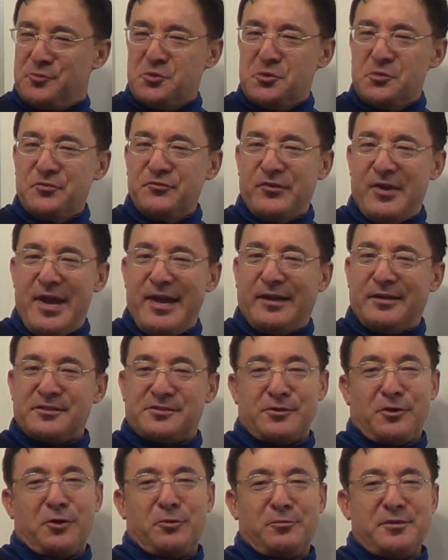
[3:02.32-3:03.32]
boom vang
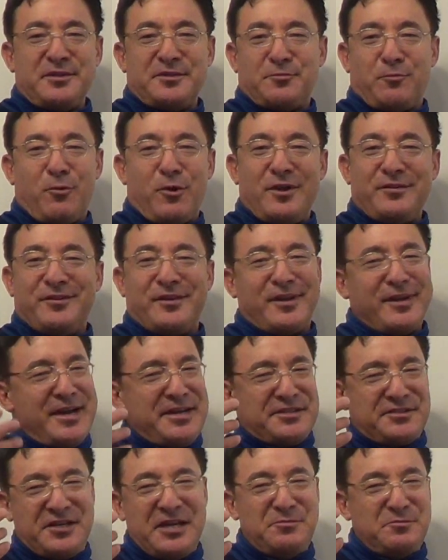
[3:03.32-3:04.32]
is always one that I
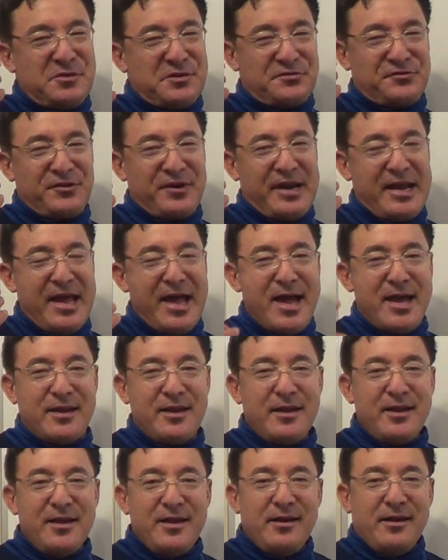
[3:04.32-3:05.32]
seem to forget.
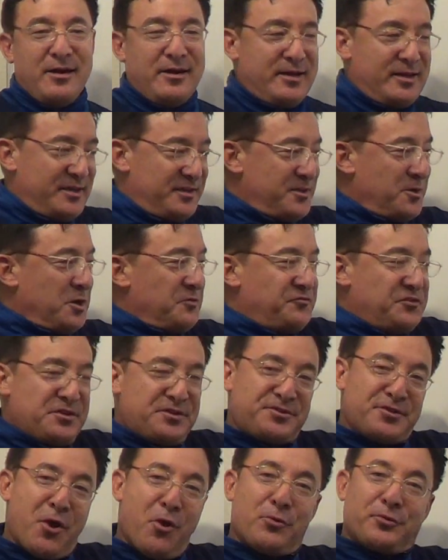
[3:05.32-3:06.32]
If you
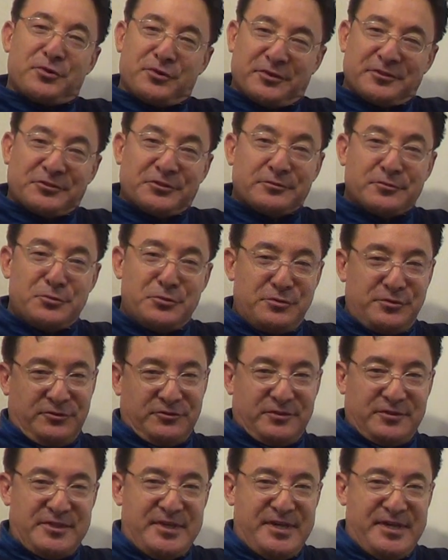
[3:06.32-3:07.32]
don't
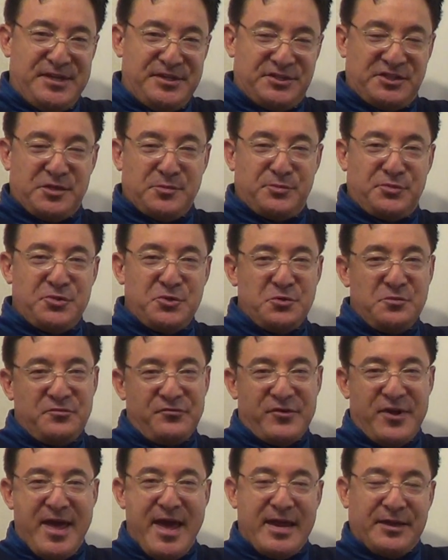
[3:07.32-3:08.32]
ease the
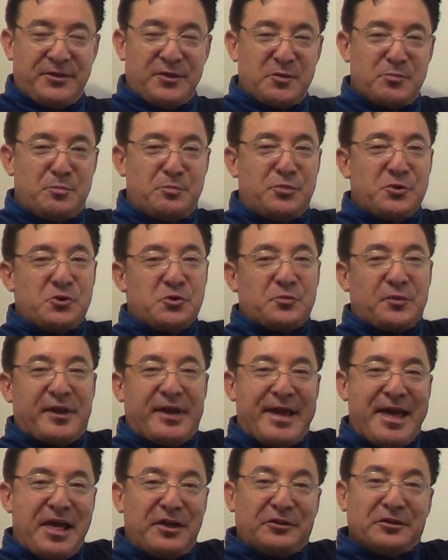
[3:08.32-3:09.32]
boom
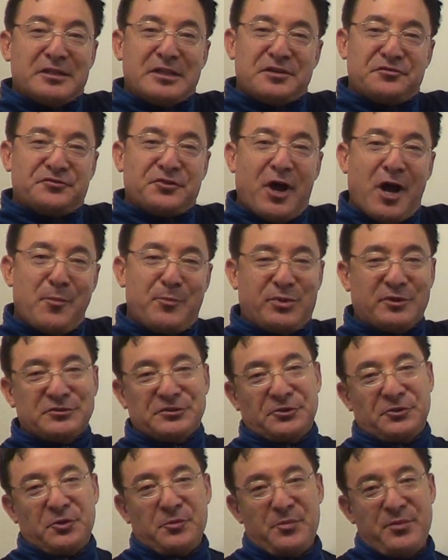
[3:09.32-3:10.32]
can't lift up a
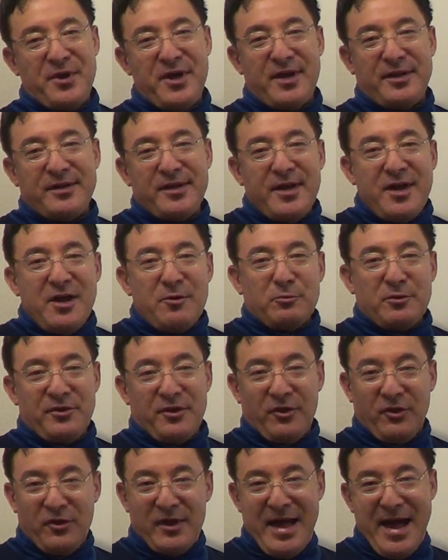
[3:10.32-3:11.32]
little bit when
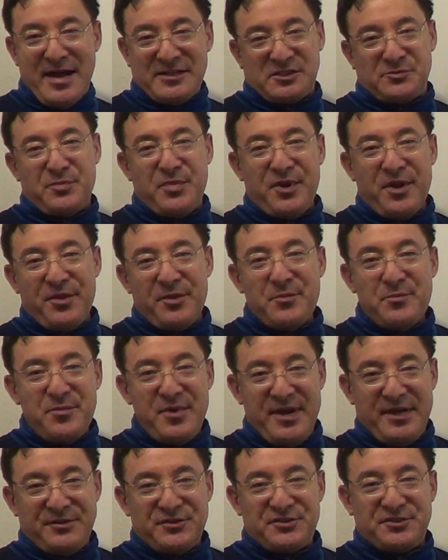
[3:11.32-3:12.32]
the last bit of the
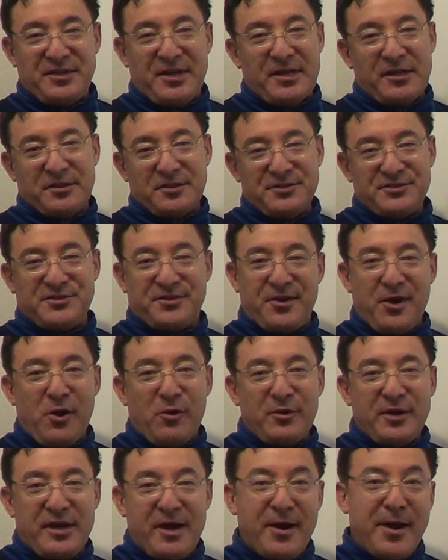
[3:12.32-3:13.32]
mainsail is
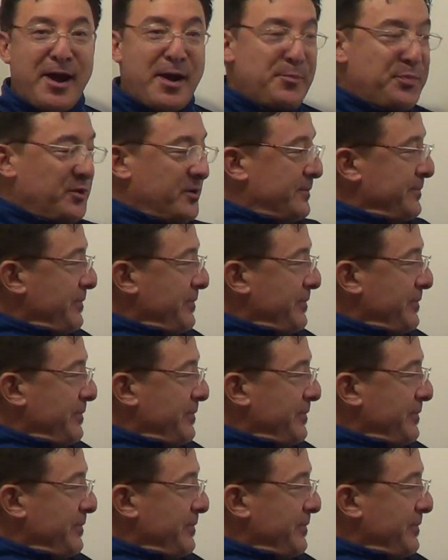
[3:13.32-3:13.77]
going up.